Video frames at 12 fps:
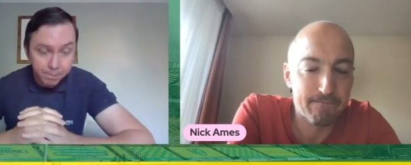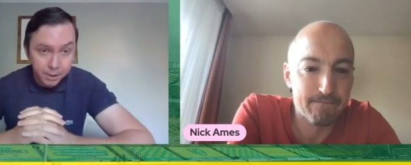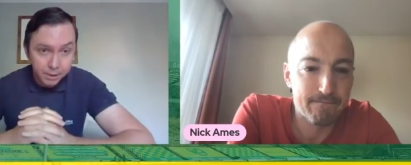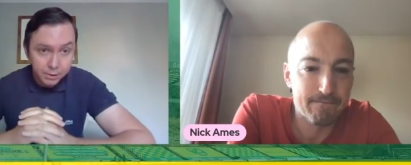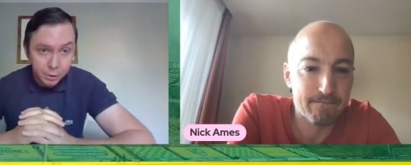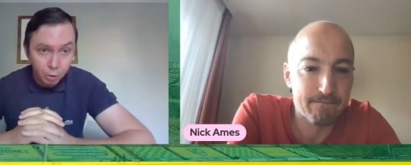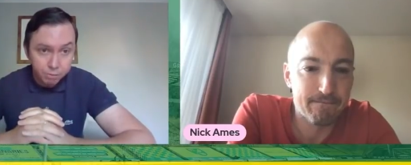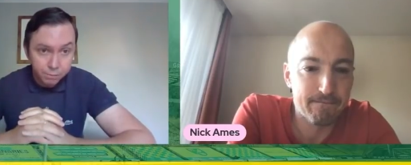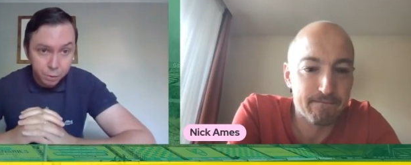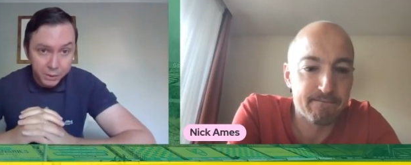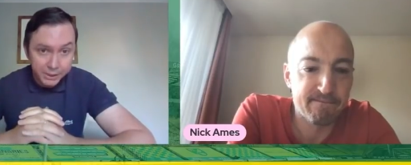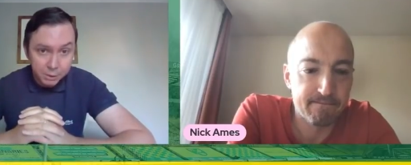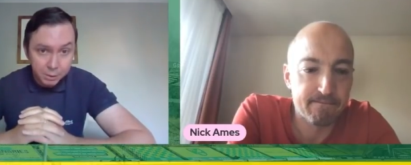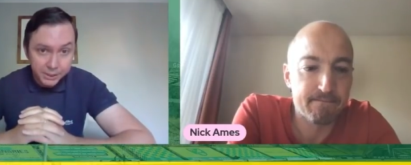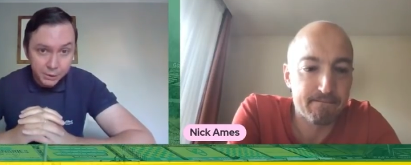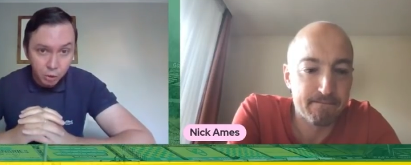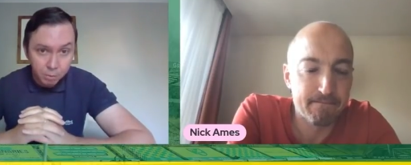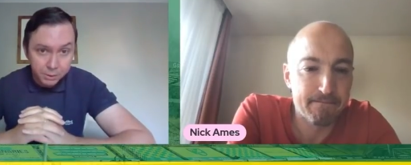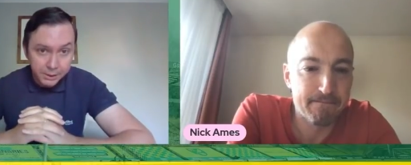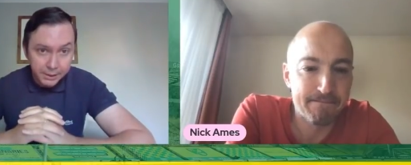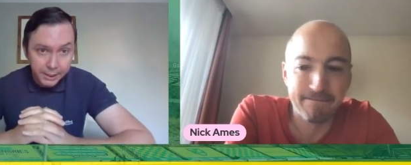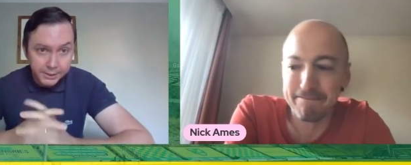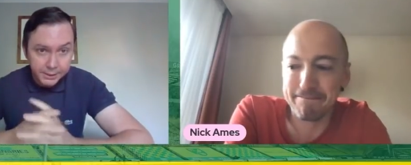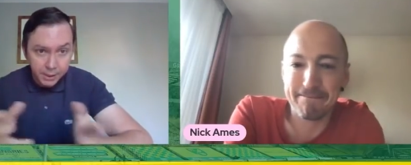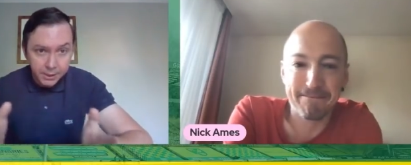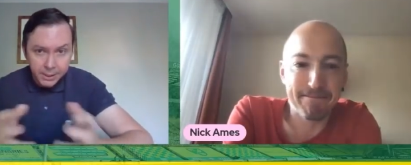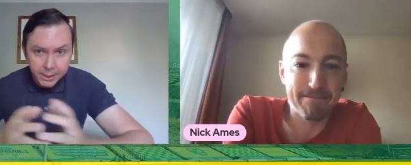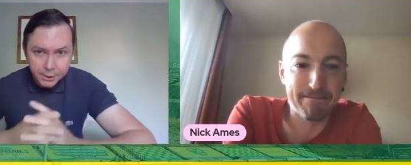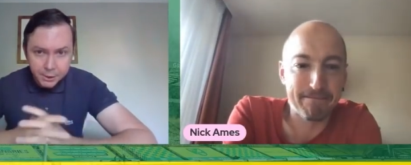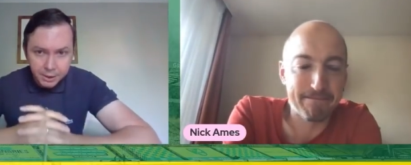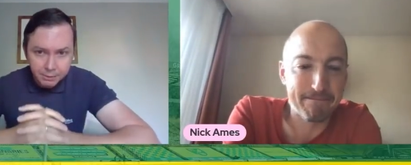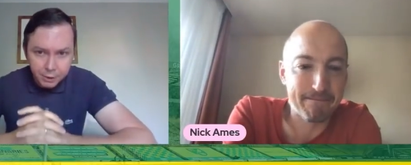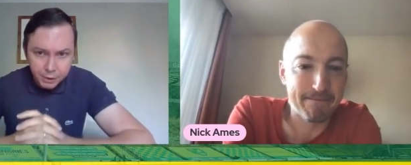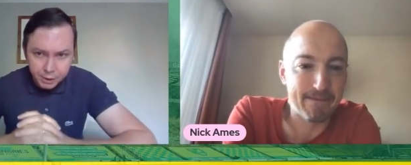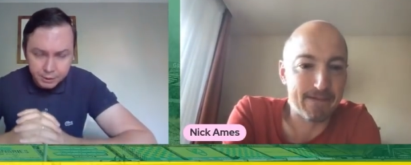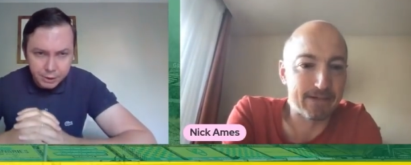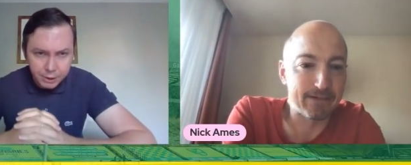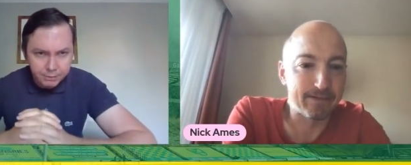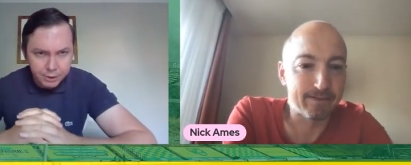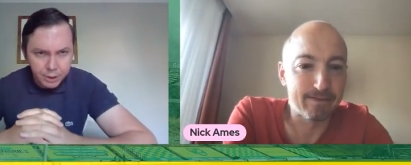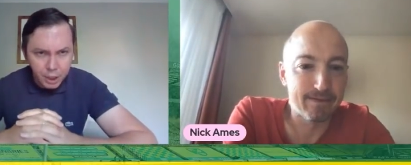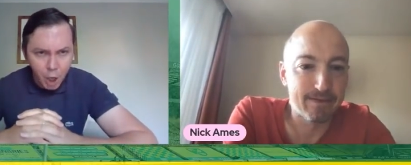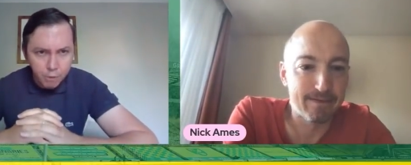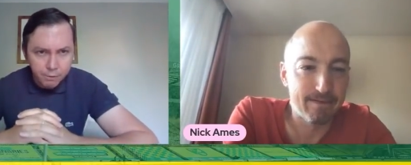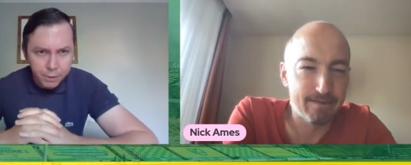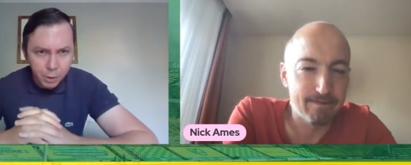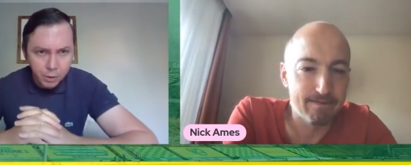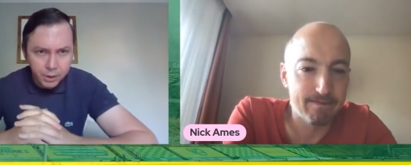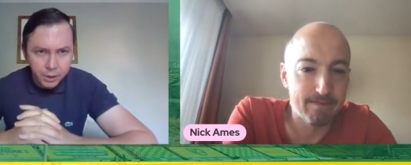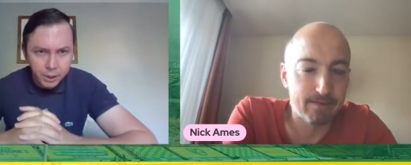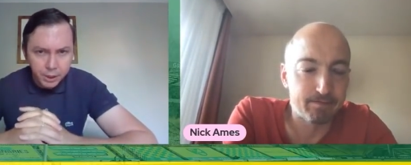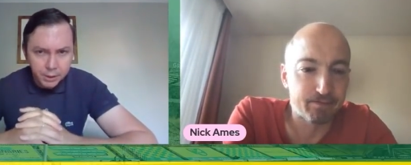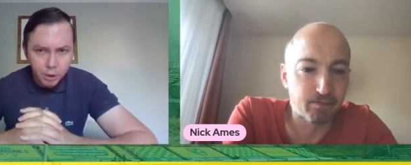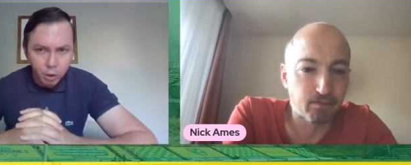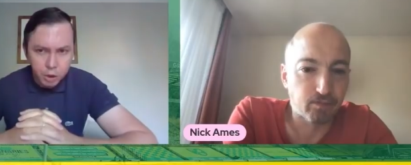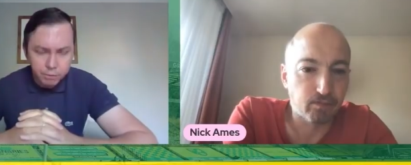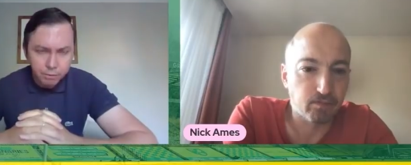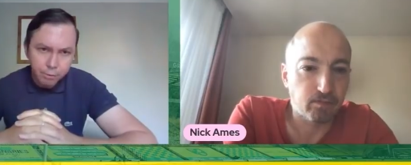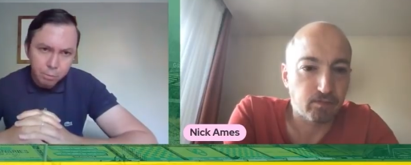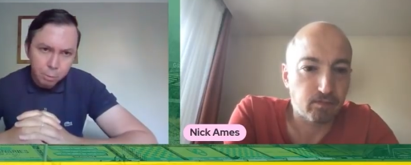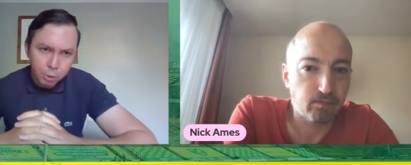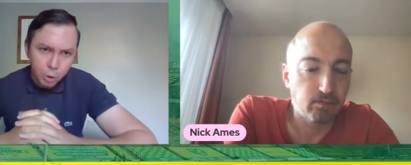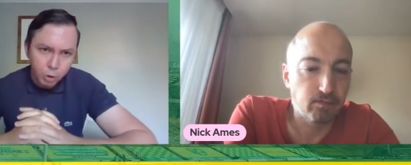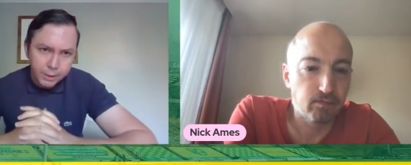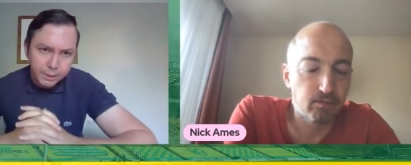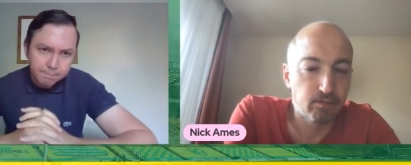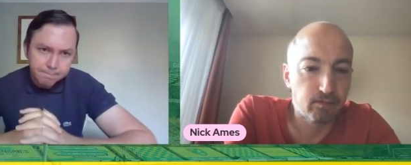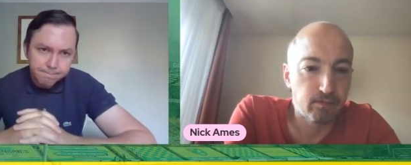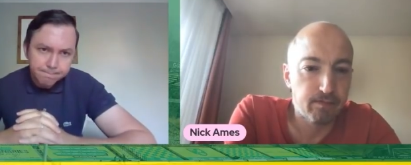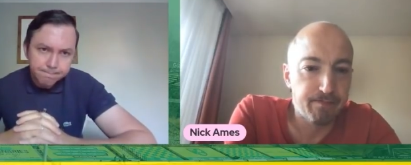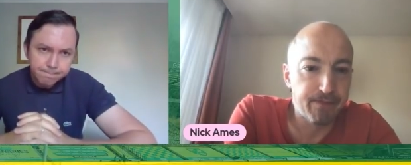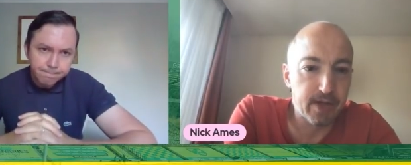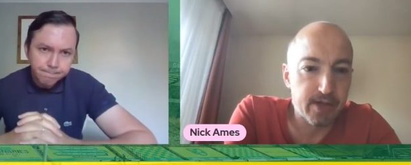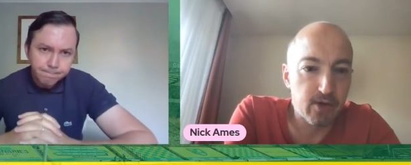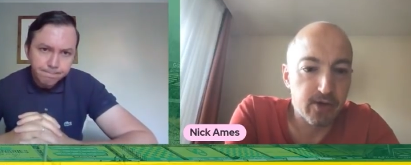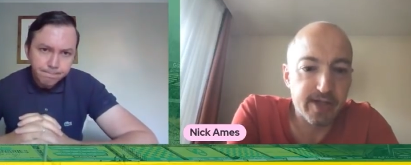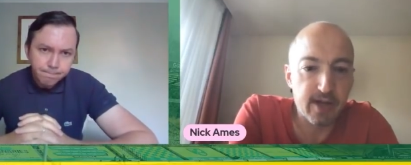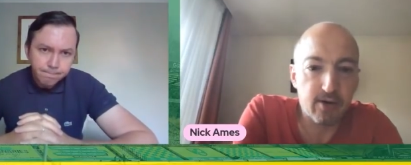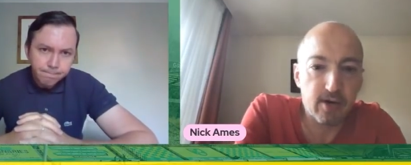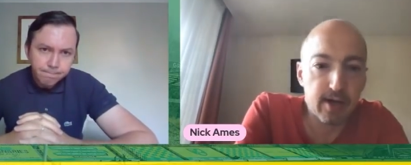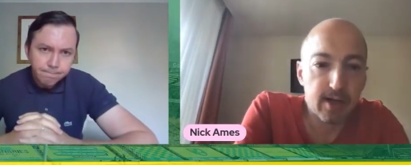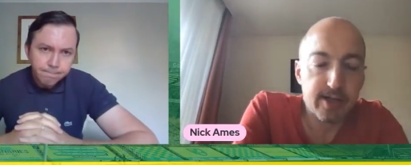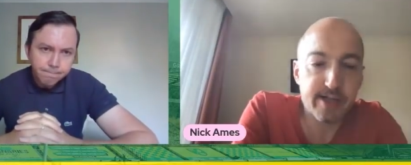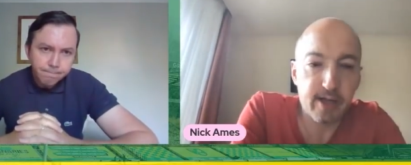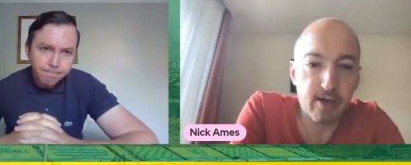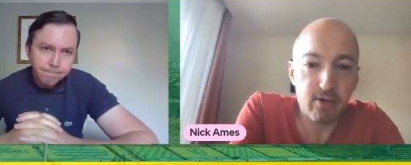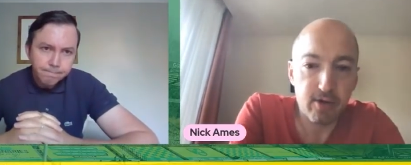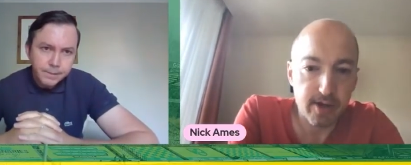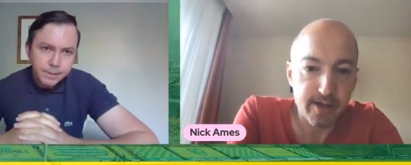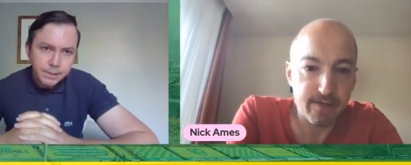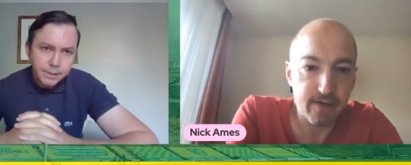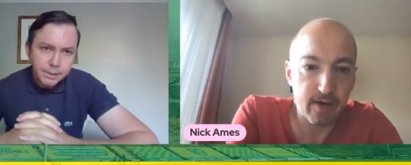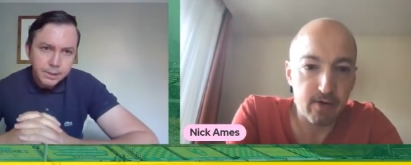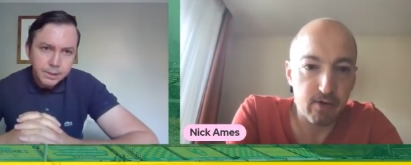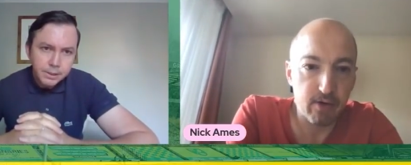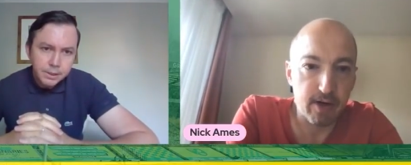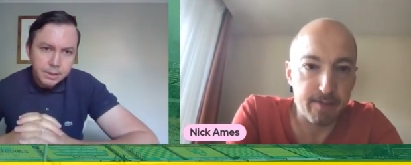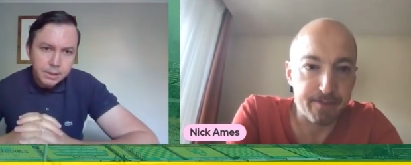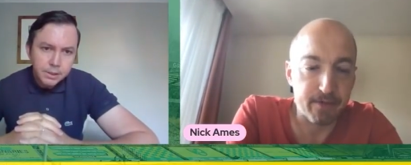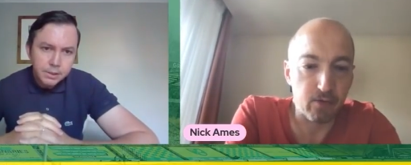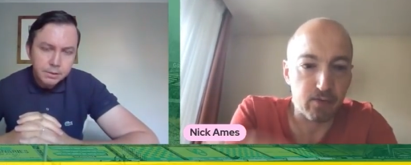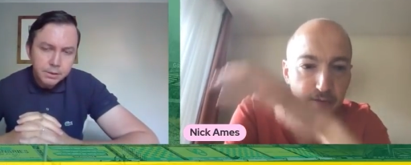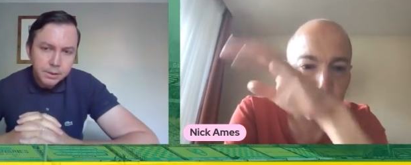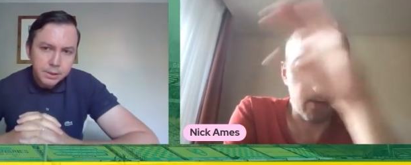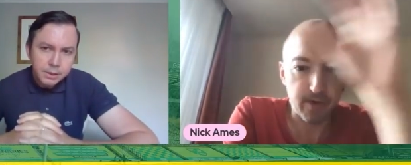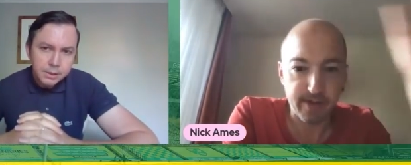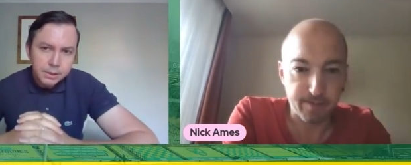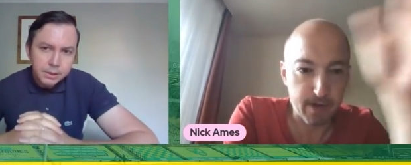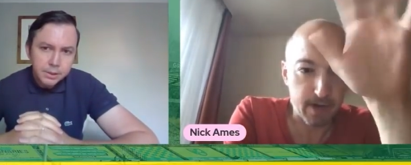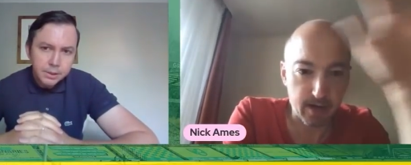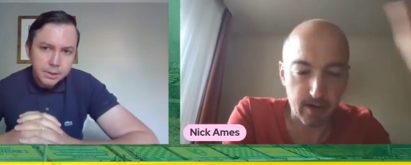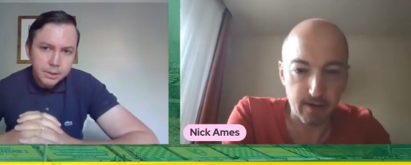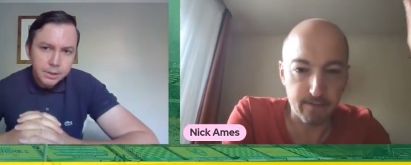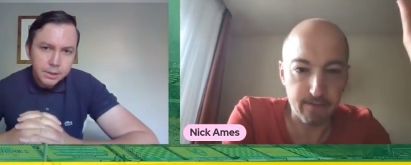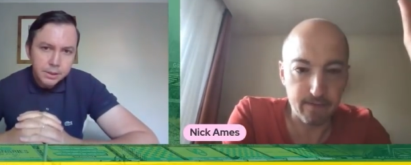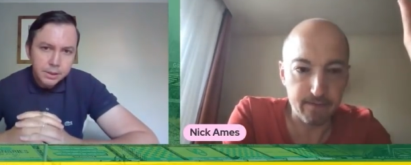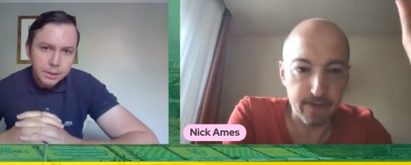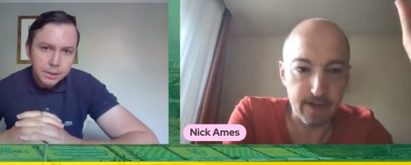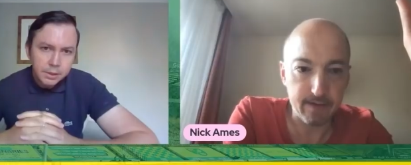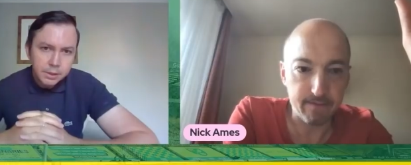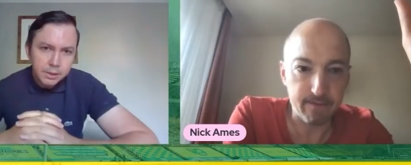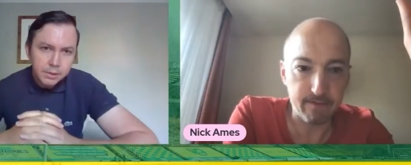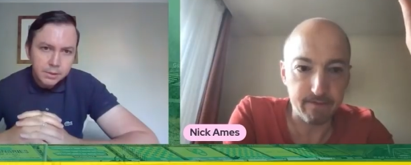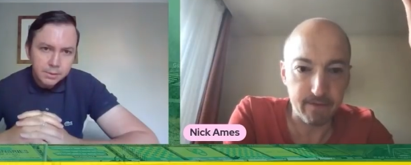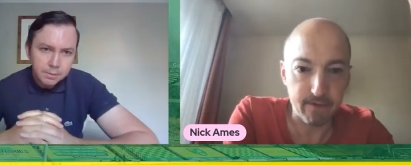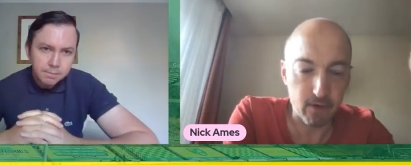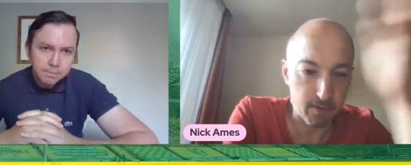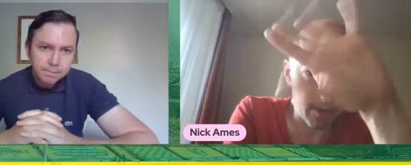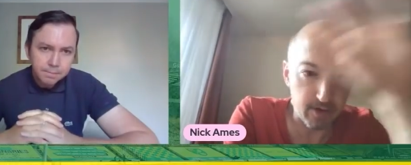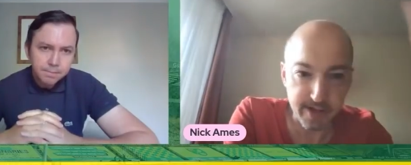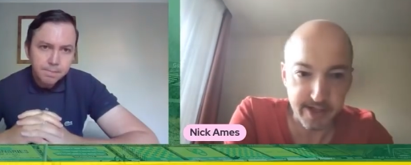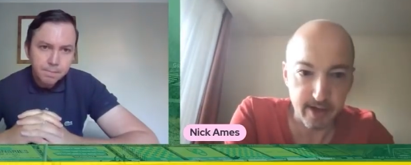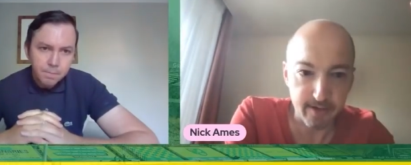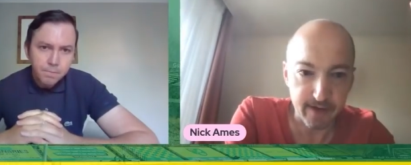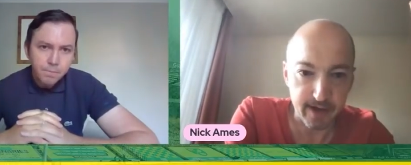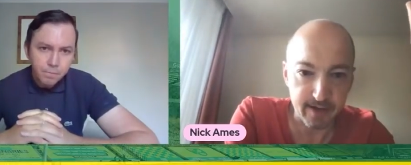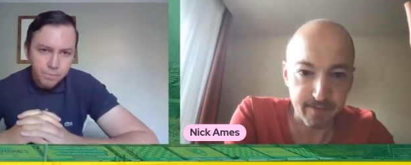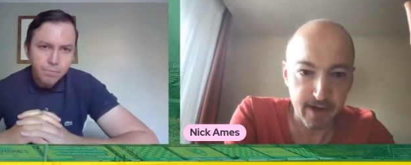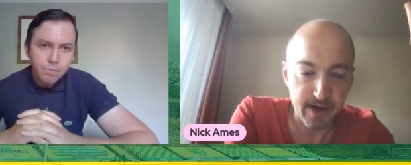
Speaker 1: uh, sort of 2020 tournament, didn't they? So just give us just give us an overview on the the Kosovan football story.
Speaker 2: Sure. So so Kosovo um, um was a part of the former Yugoslavia.